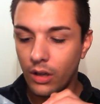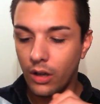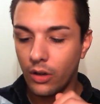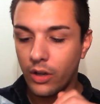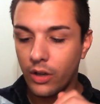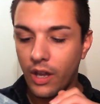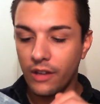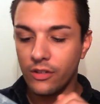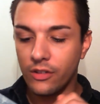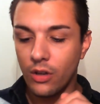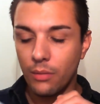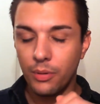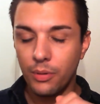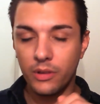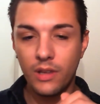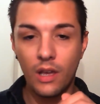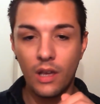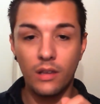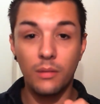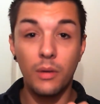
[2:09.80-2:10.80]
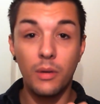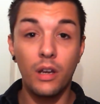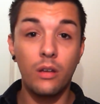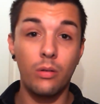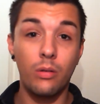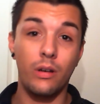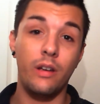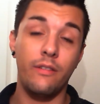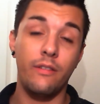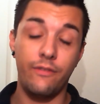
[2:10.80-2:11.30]
Okay, so I put that in the
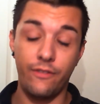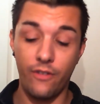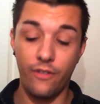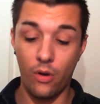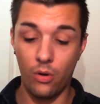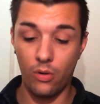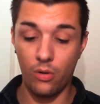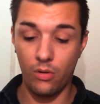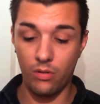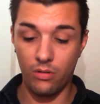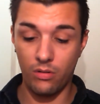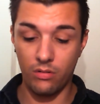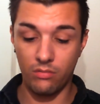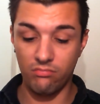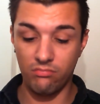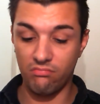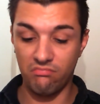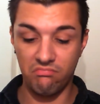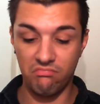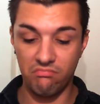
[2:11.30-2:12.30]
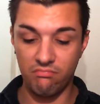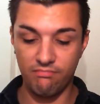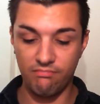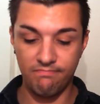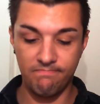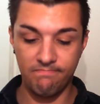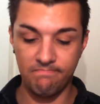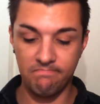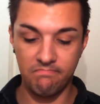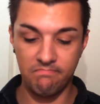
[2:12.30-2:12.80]
microwave for,
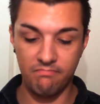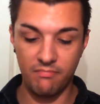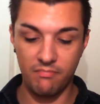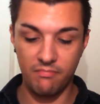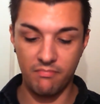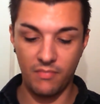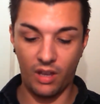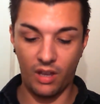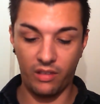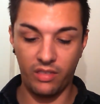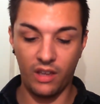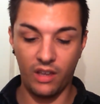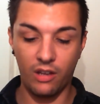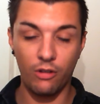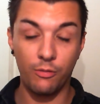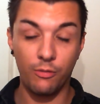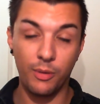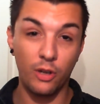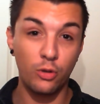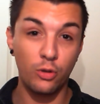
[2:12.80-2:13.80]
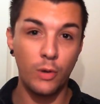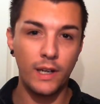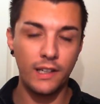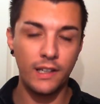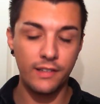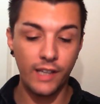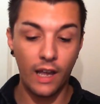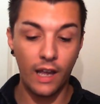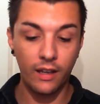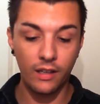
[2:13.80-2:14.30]
I think it was about
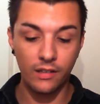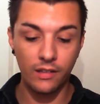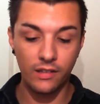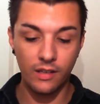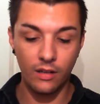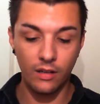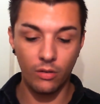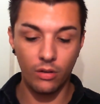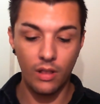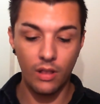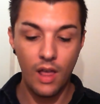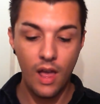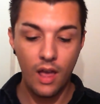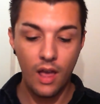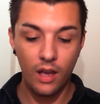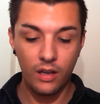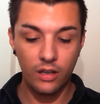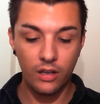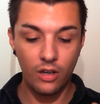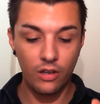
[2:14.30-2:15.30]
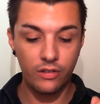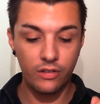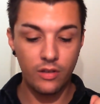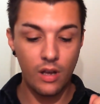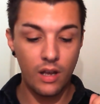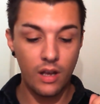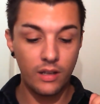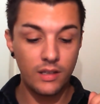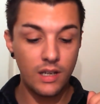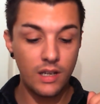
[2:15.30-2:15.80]
20 seconds in all, and I
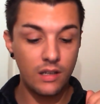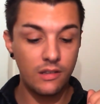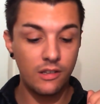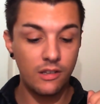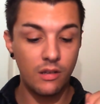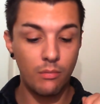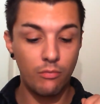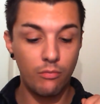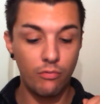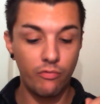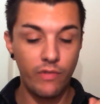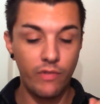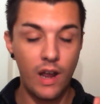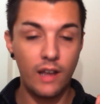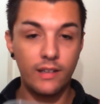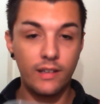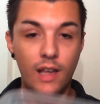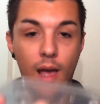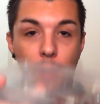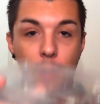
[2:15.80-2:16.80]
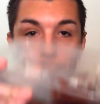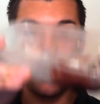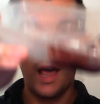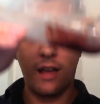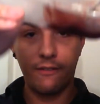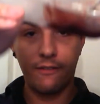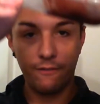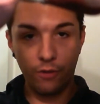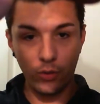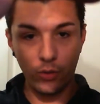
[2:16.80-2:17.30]
also added some red and
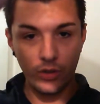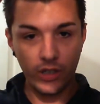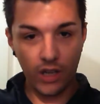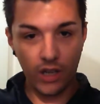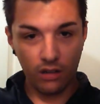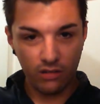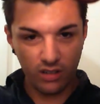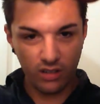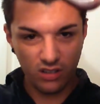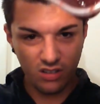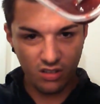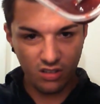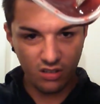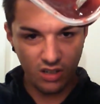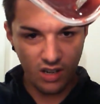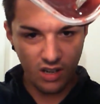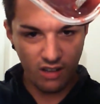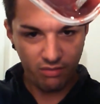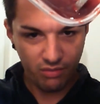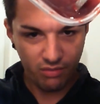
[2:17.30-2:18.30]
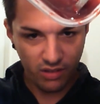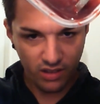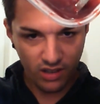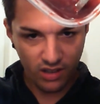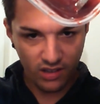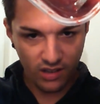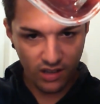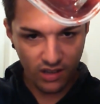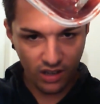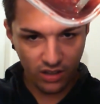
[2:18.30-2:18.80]
black food colouring, so you're left with this